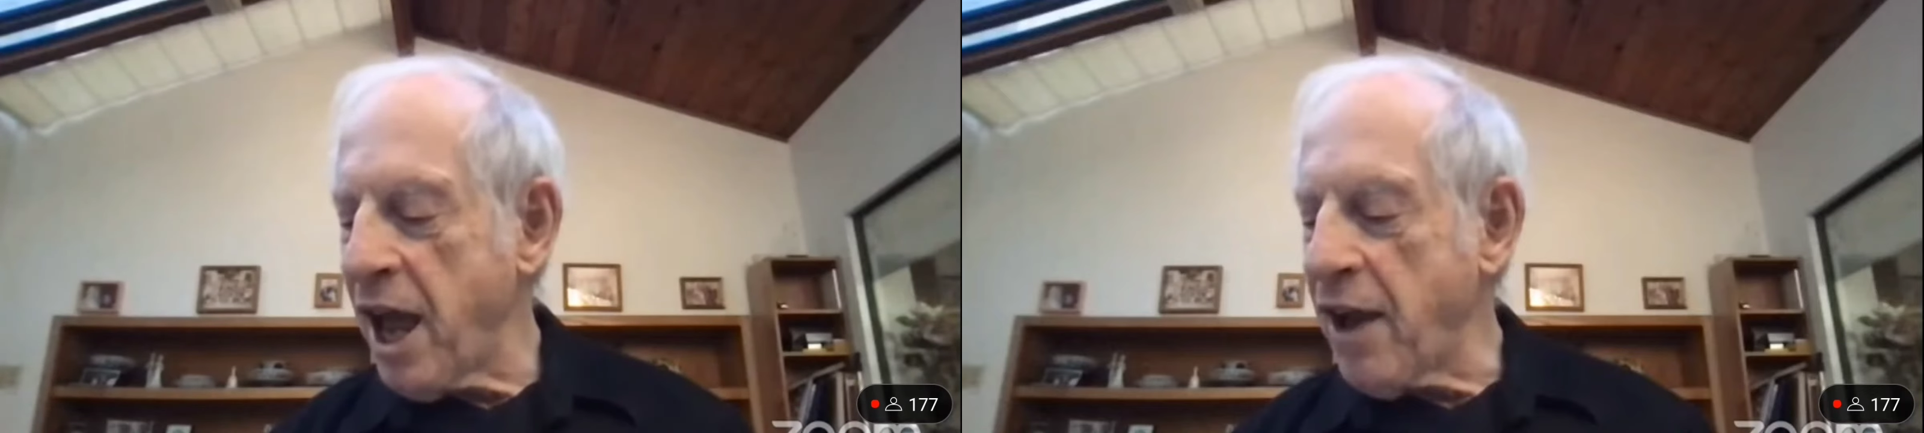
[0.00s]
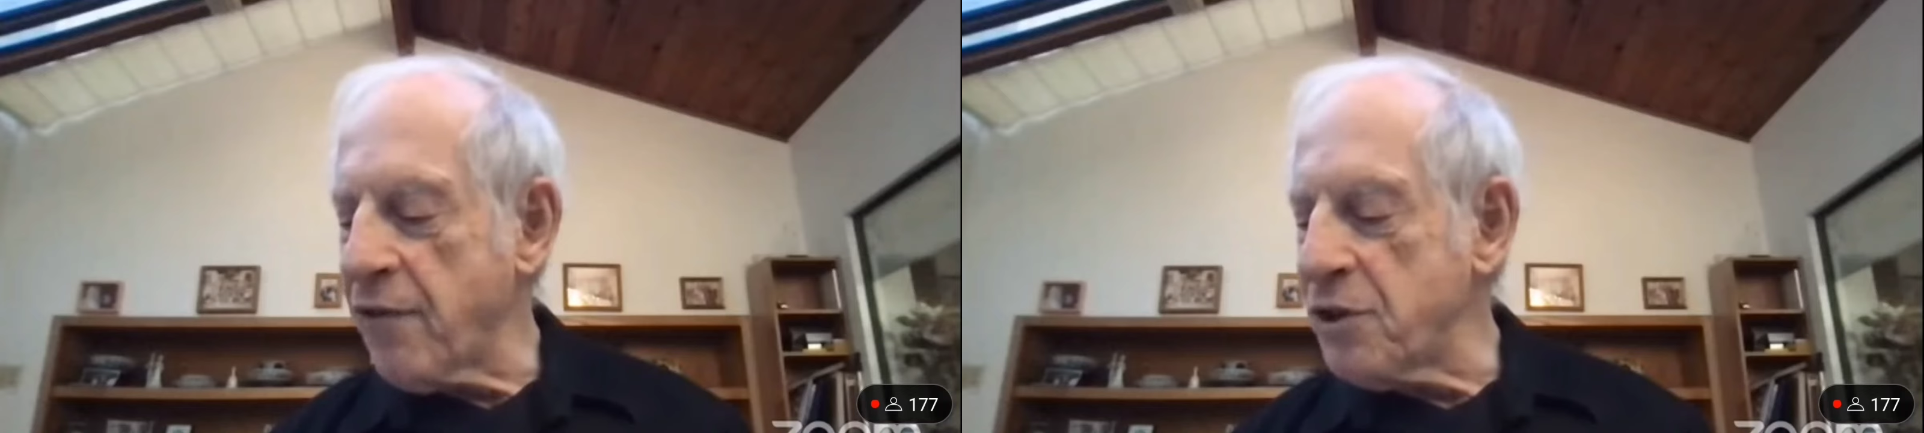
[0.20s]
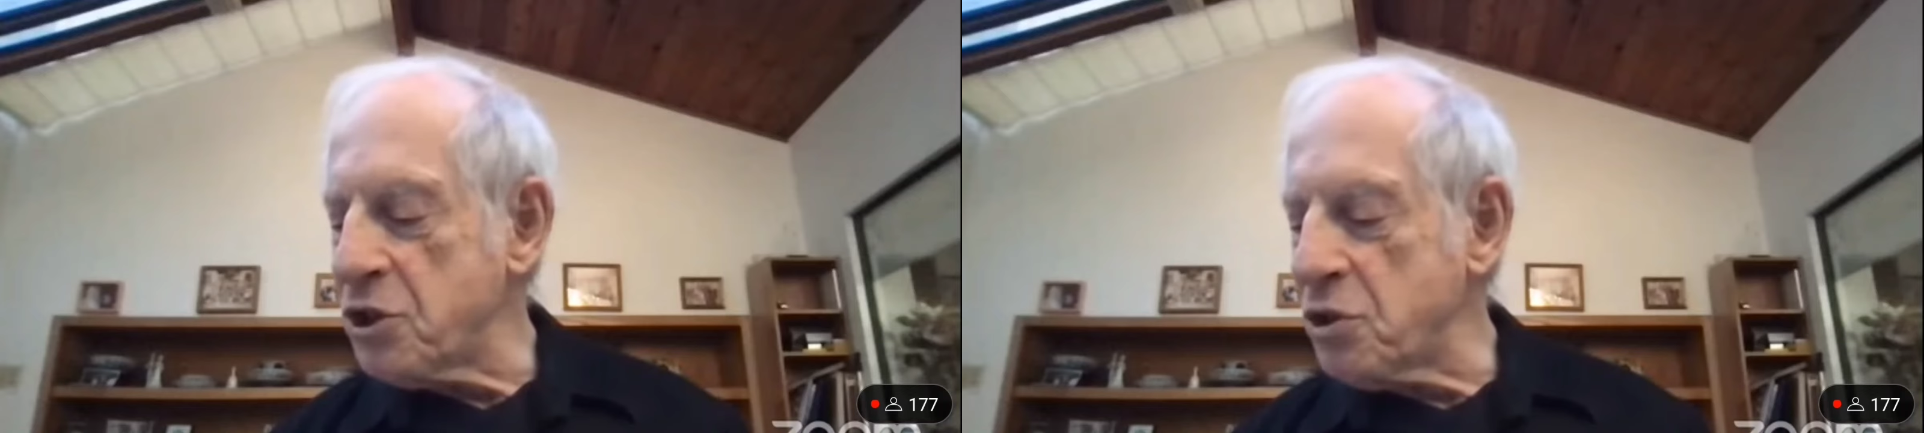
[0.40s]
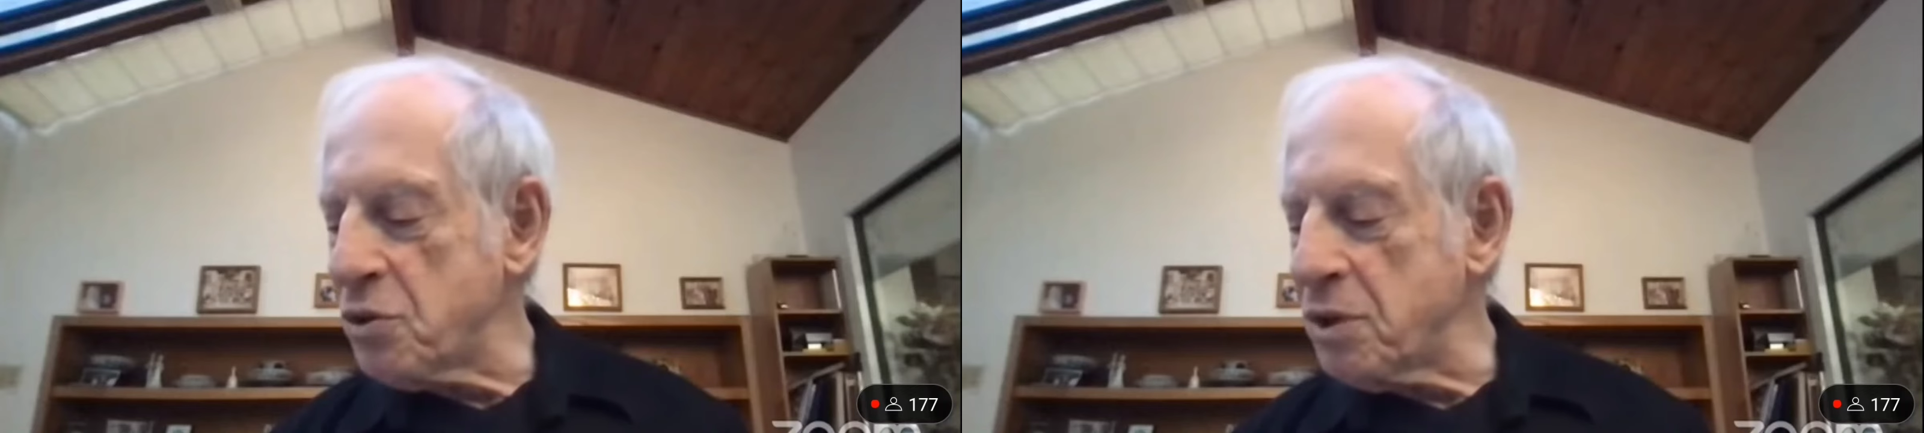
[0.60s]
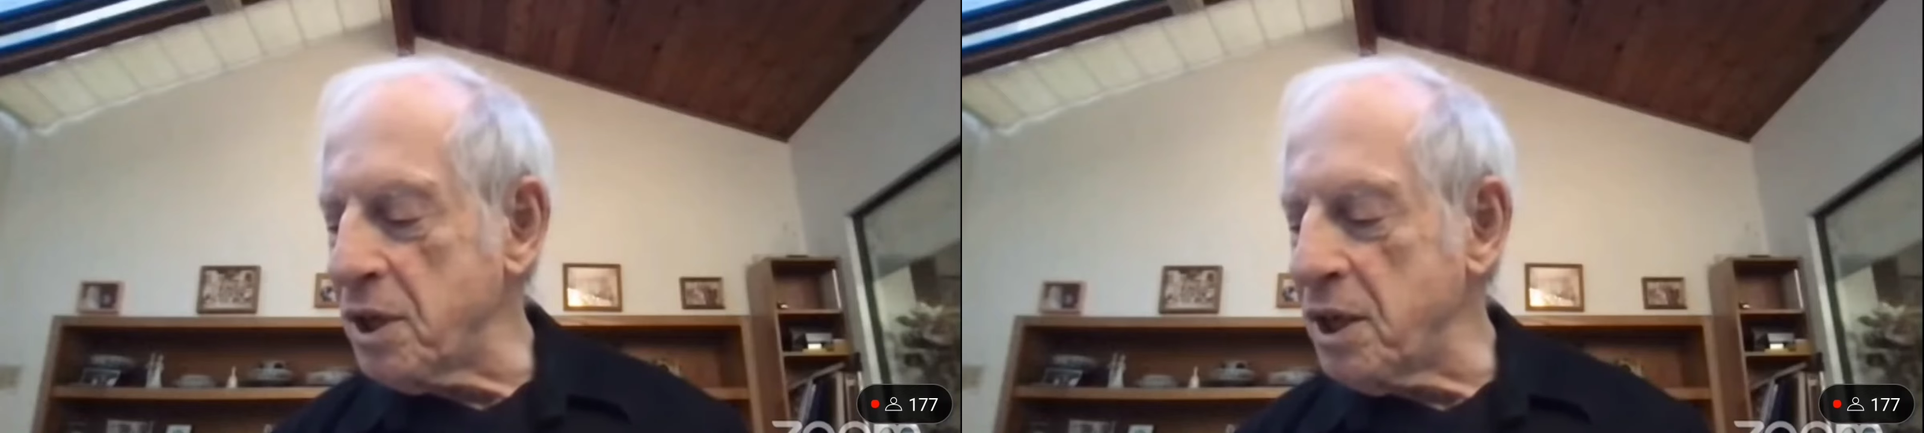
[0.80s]
every
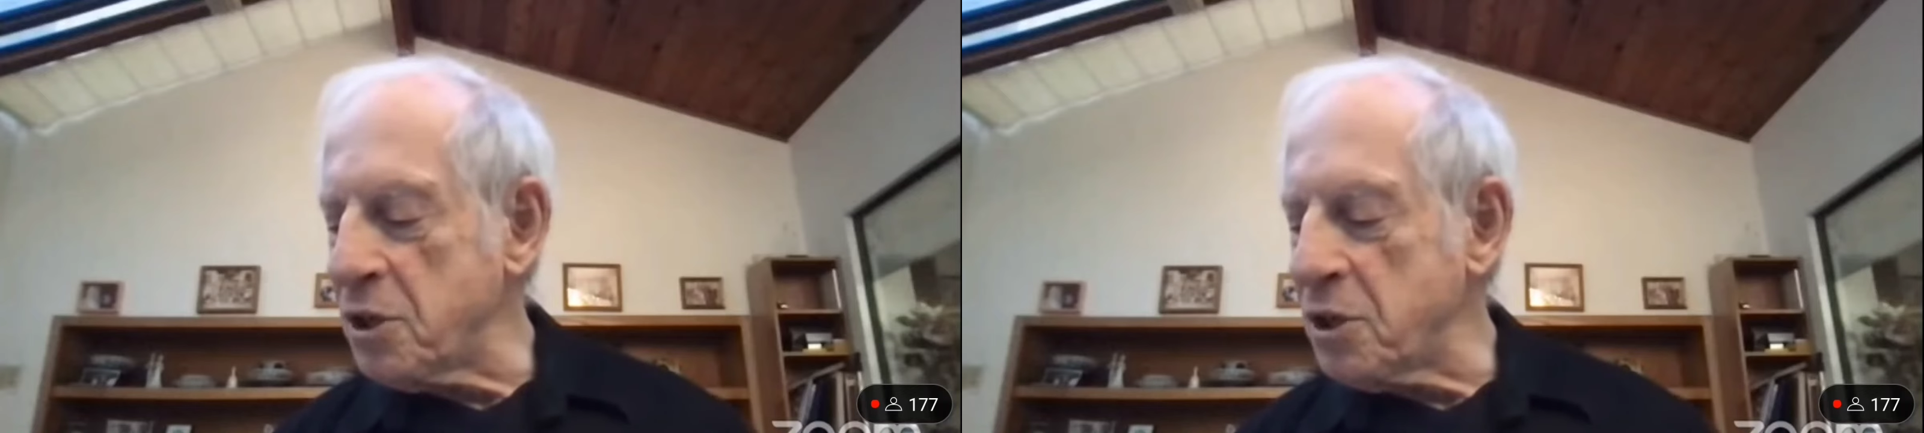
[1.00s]
student in his